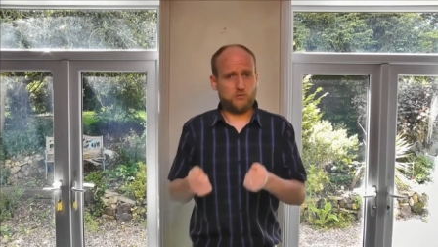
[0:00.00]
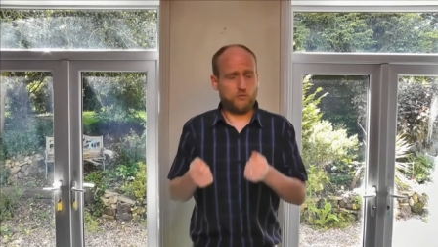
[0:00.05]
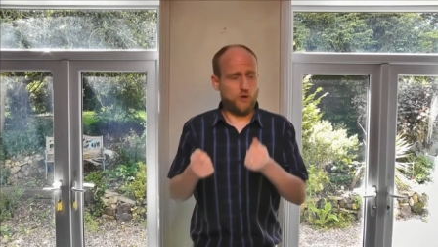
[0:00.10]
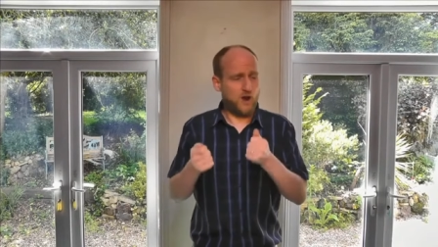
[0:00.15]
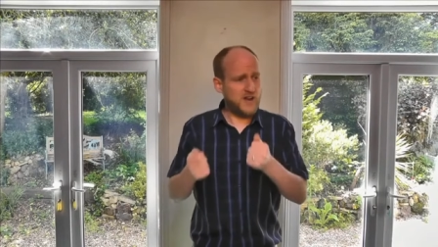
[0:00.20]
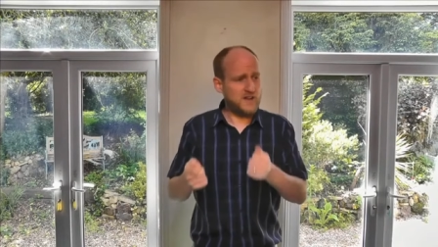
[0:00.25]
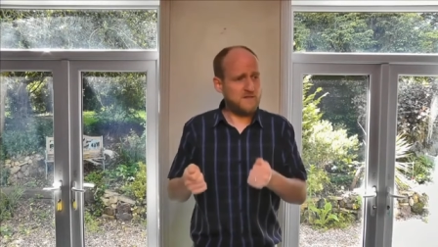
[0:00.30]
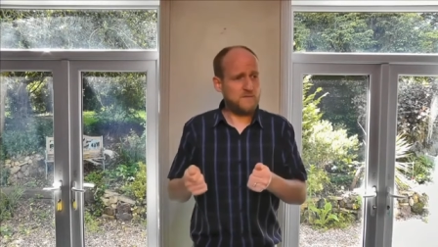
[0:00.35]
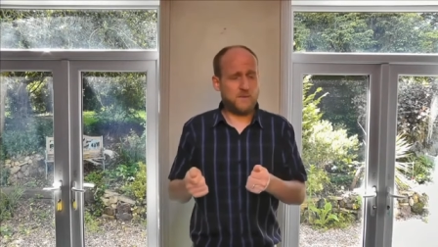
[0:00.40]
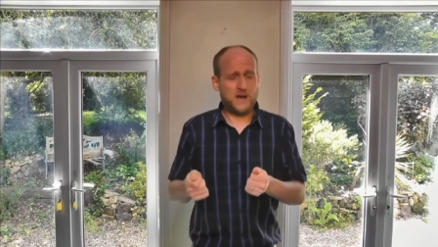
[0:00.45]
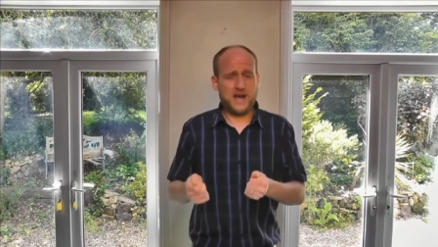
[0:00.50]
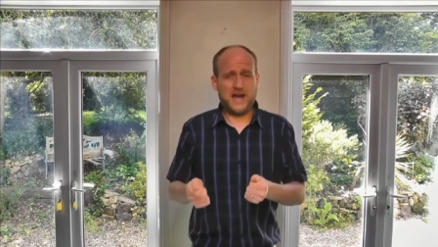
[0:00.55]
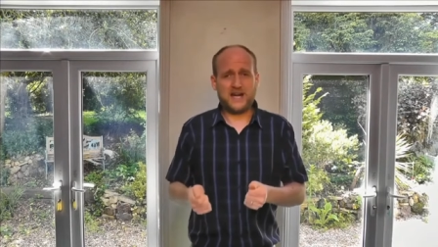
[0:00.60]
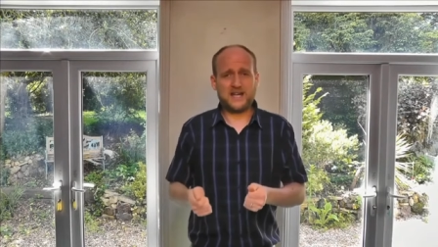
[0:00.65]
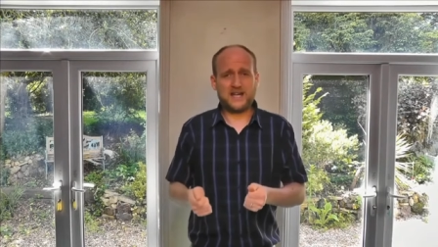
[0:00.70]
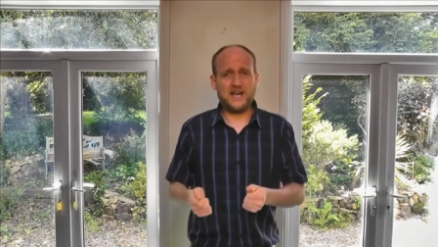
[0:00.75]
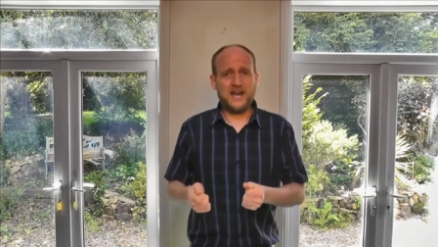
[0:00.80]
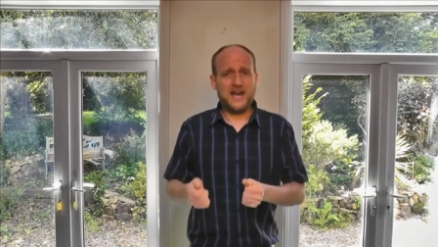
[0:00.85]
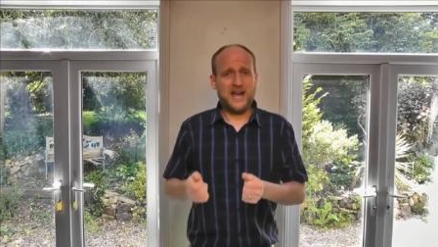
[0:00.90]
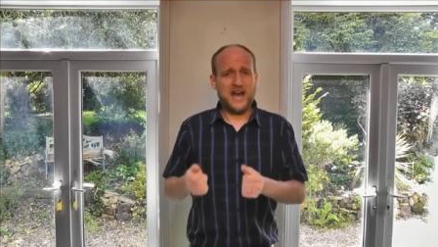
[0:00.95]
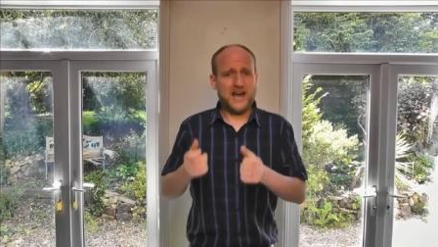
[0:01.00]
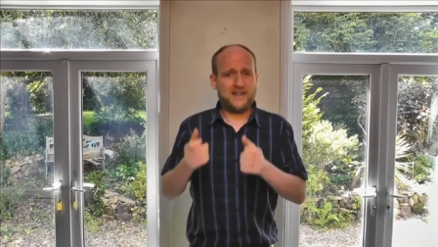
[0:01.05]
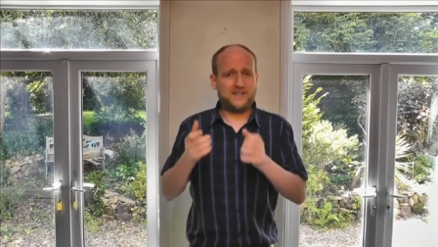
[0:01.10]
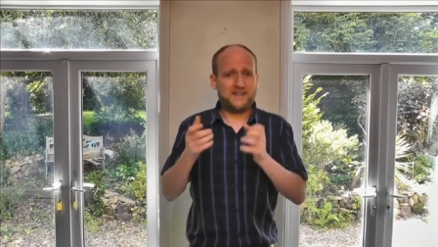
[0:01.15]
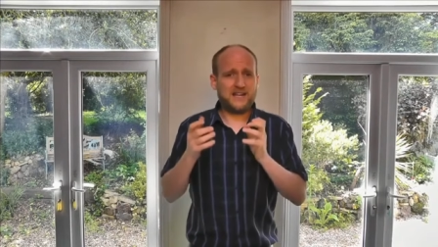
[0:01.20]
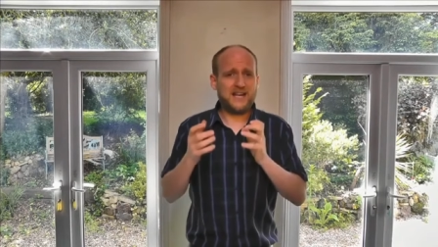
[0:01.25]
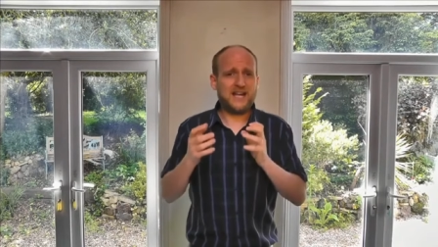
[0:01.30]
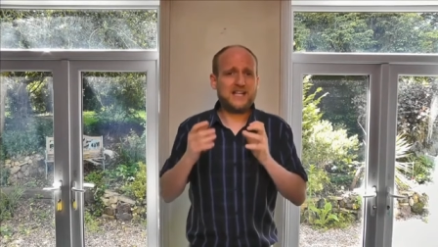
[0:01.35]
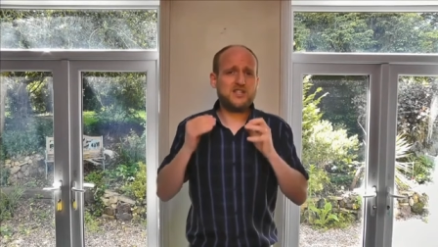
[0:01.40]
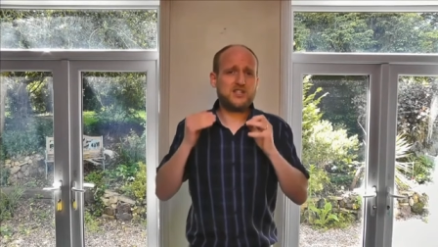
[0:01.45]
arrive back, and
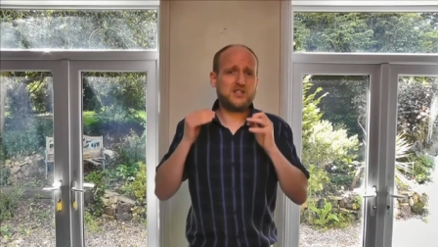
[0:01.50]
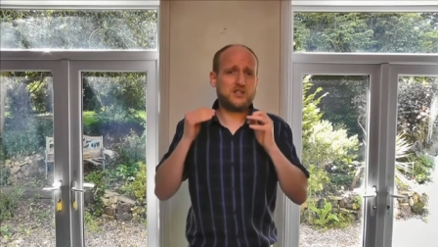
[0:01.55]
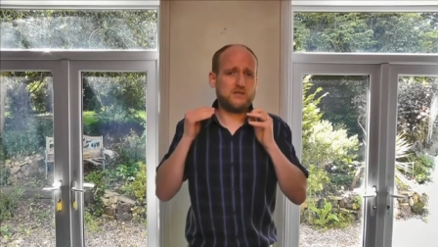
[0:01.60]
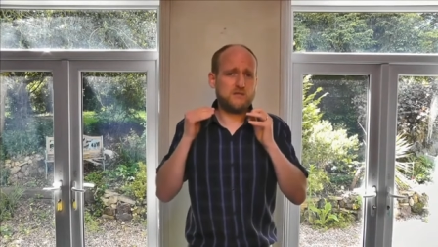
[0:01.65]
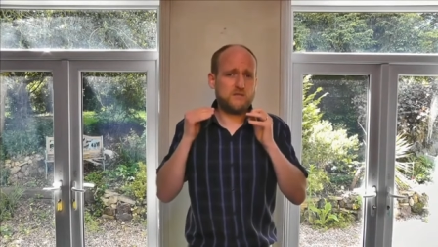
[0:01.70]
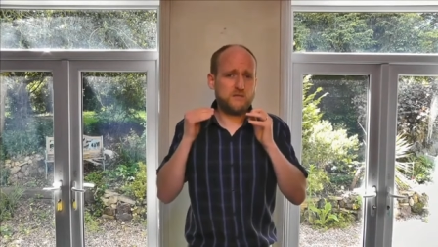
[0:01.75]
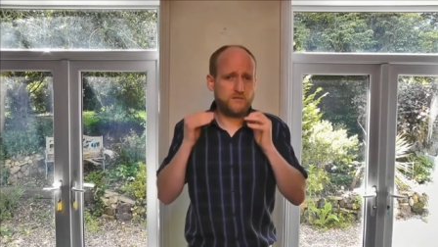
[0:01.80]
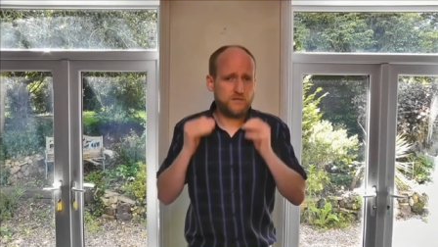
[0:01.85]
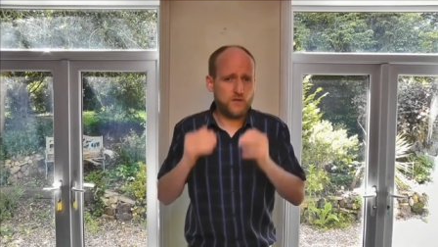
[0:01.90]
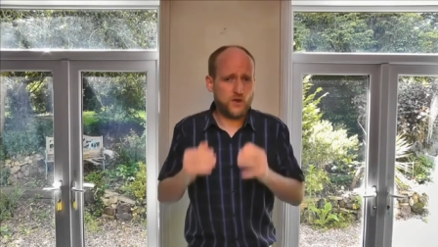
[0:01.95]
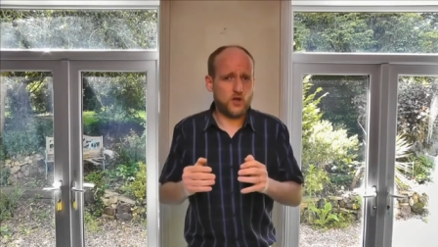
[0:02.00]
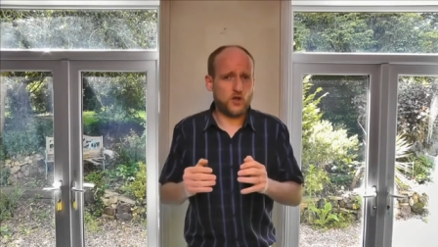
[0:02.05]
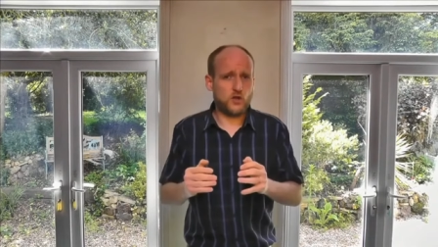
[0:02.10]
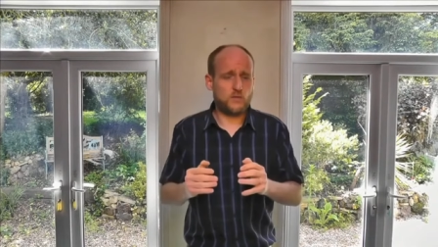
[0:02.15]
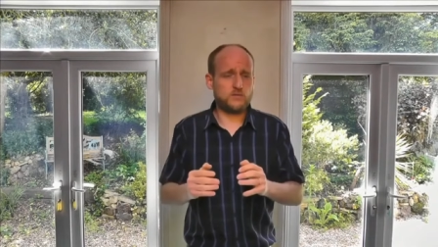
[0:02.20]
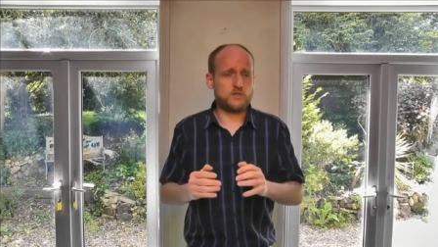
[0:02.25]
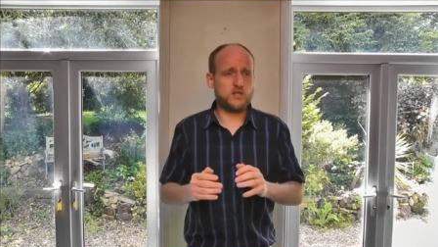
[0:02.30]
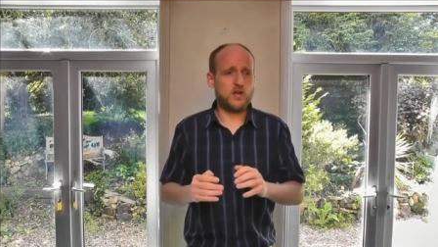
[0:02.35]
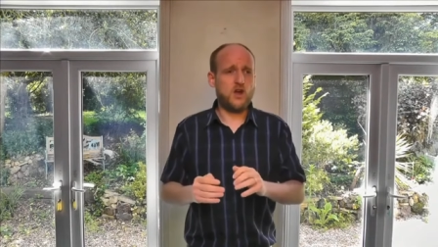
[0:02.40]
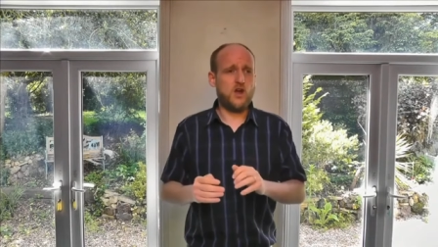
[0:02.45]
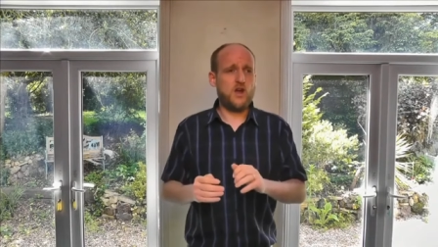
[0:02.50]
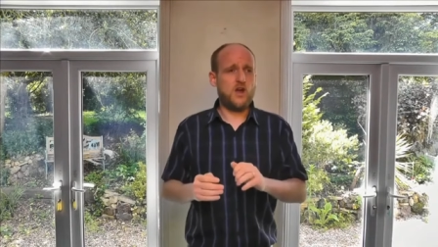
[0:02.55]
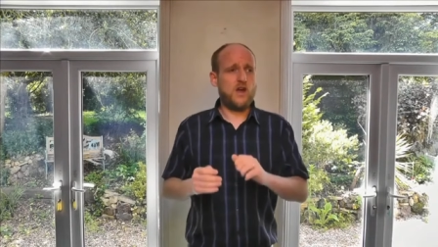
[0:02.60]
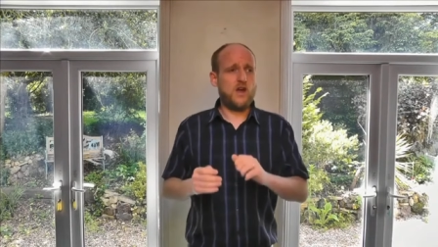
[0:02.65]
the letter confirms